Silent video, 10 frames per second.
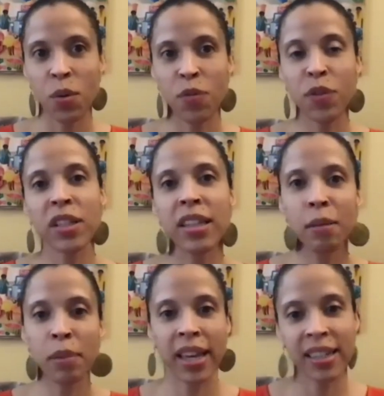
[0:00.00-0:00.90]
fill in the
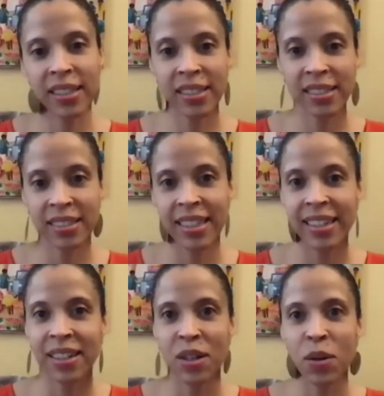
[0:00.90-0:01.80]
blank
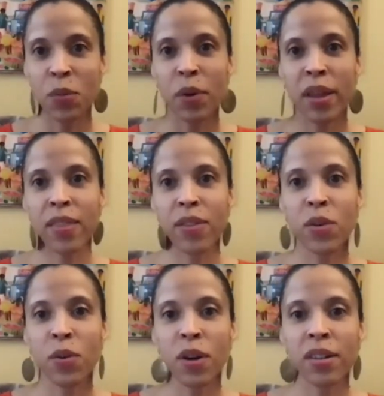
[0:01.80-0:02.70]
with
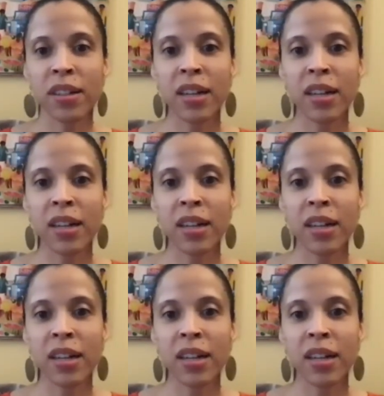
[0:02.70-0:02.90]
your